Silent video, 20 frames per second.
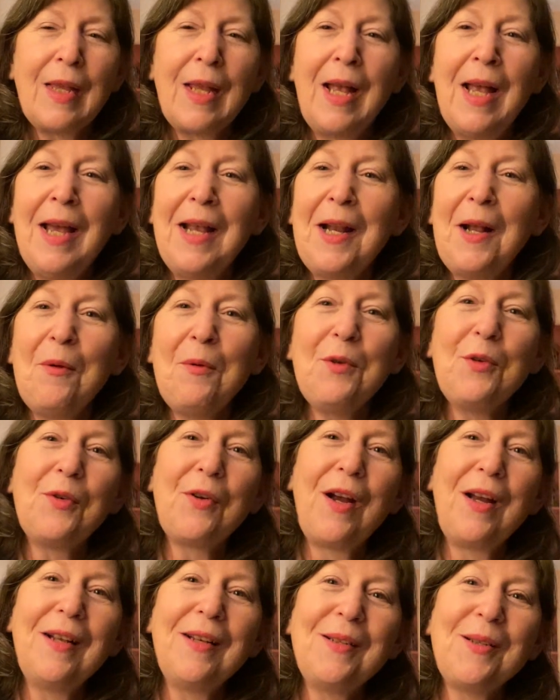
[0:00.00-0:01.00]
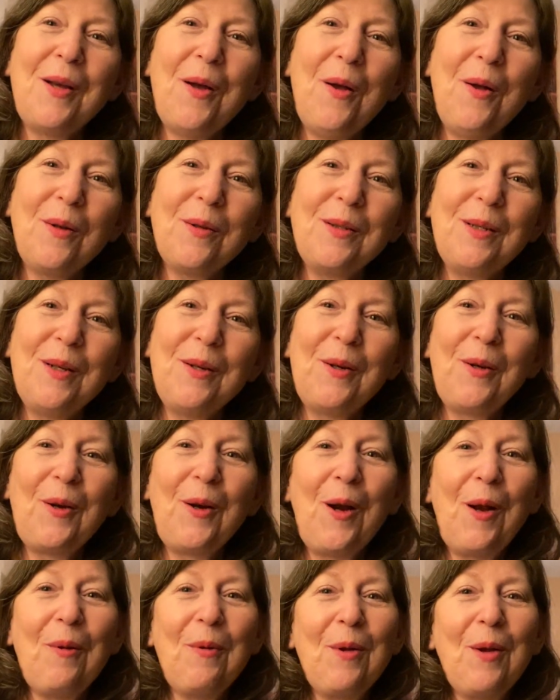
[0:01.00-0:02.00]
And I would try to talk to
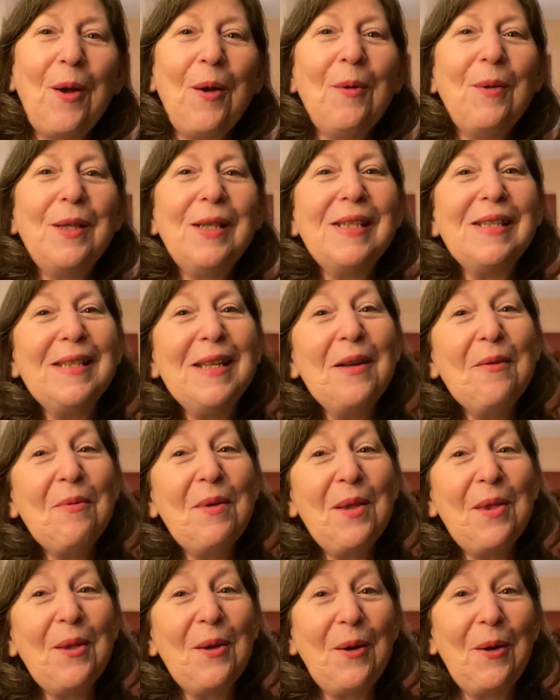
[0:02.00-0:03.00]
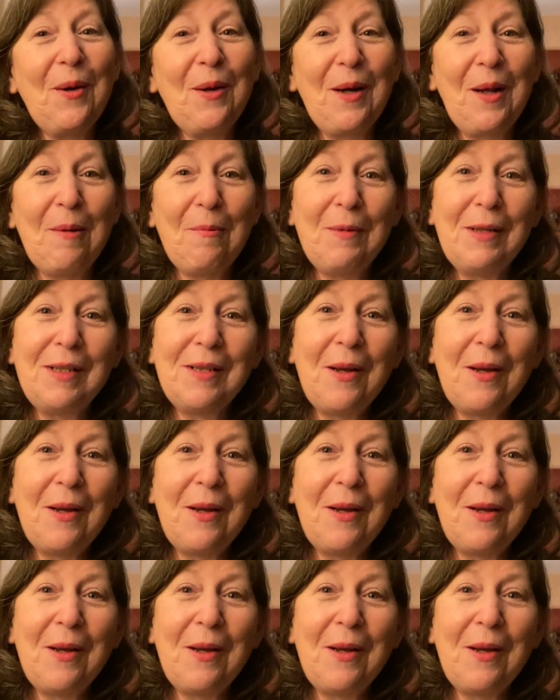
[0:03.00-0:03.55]
her. I would go and sit with her and I would